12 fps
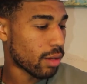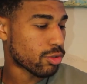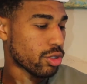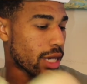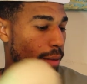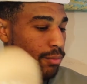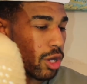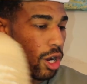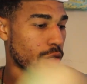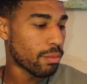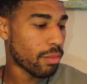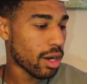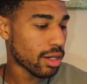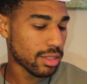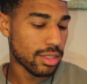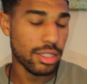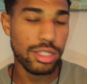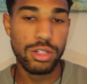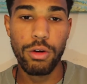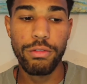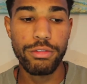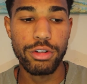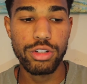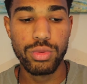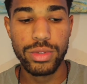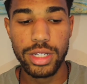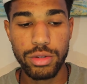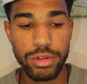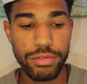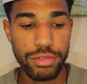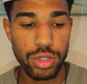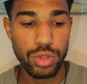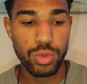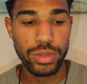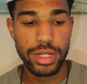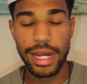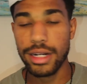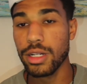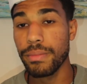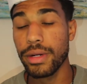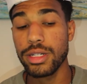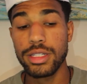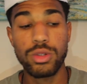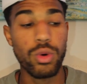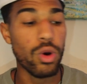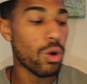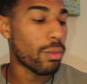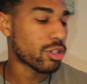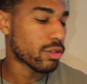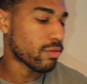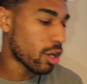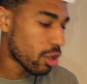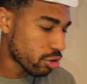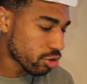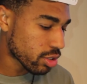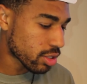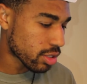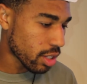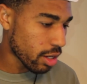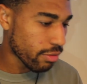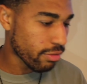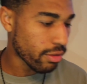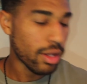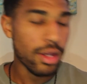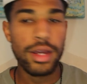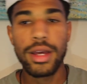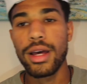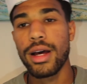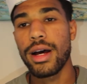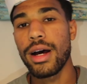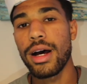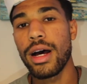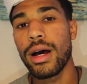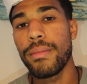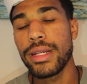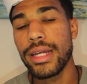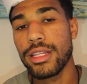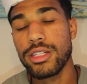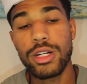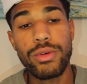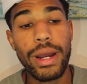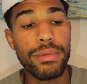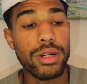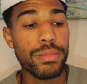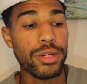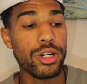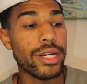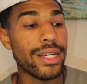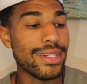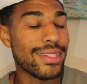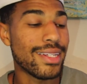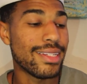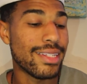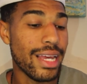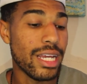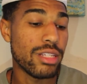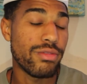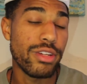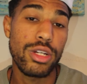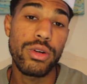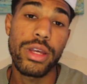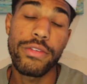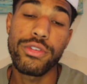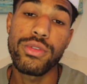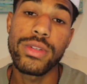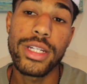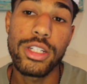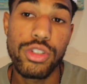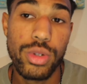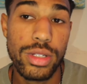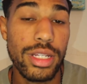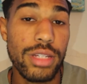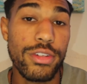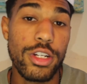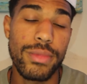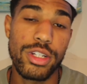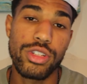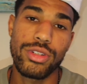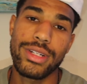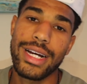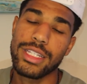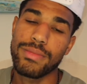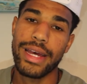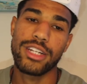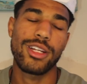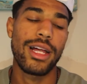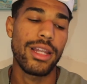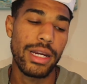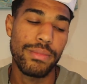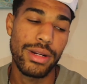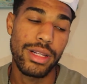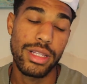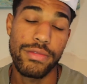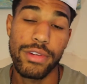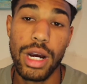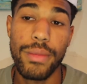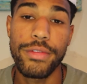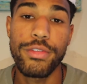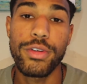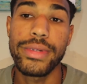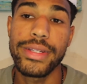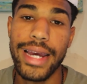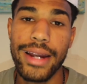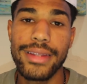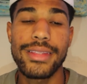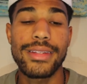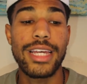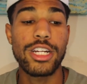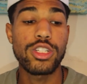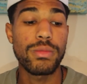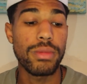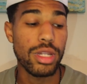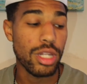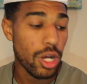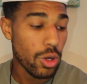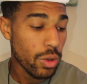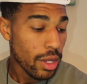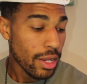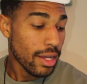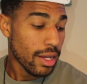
So yeah, unboxed the Sulfurs. We did a review. We kind of compared it to a whole bunch of other stuff. And yeah, that's gonna wrap it up here in today's video. If you did enjoy today's video, make sure you guys smash that like button and leave a comment for me down in the section below.